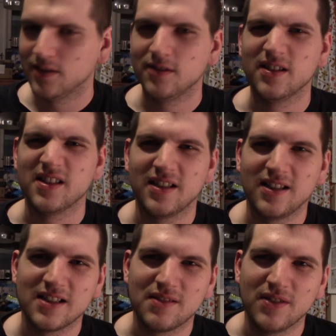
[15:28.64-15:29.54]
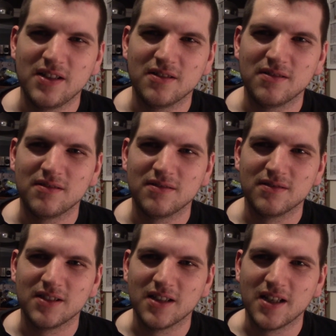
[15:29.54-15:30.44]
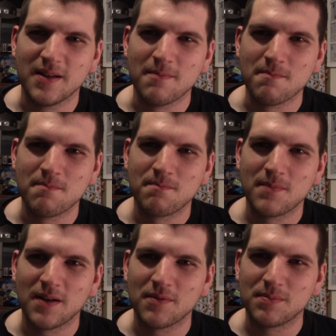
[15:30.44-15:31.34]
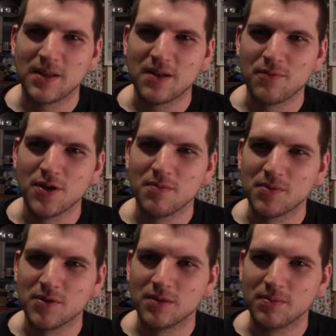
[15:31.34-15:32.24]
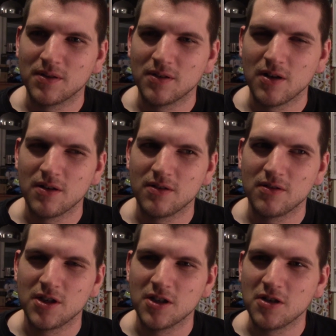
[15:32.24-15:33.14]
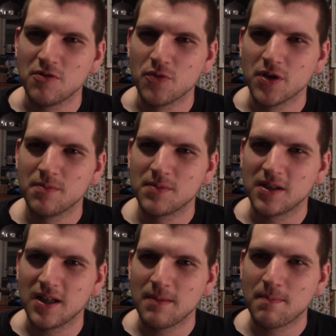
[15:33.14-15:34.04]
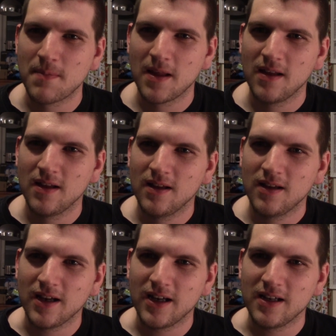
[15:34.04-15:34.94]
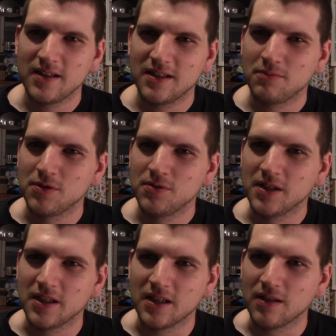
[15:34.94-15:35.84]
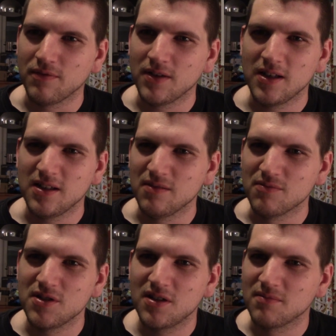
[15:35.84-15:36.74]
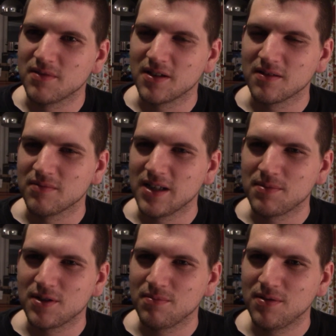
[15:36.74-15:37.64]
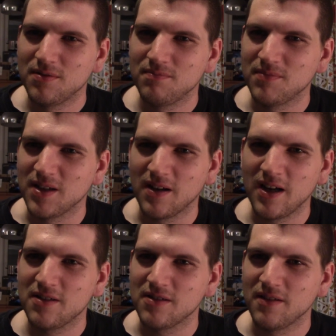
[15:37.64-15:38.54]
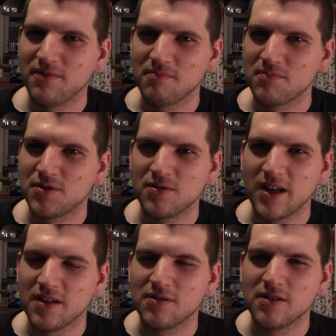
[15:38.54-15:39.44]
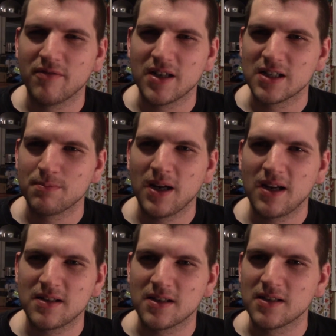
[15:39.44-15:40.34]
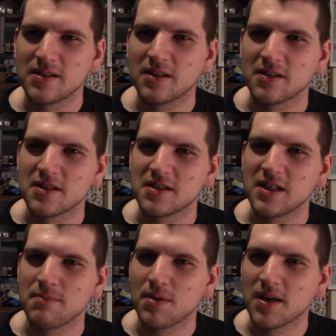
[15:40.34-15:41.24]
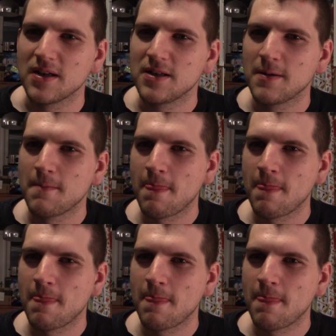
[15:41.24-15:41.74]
Oh, and I said last video that um, I was playing Worms World, uh, the new Worms game. I had downloaded it and everything. It didn't work on my laptop. Yeah, I had. I'm sure I had all the right specs that it said on the Steam page.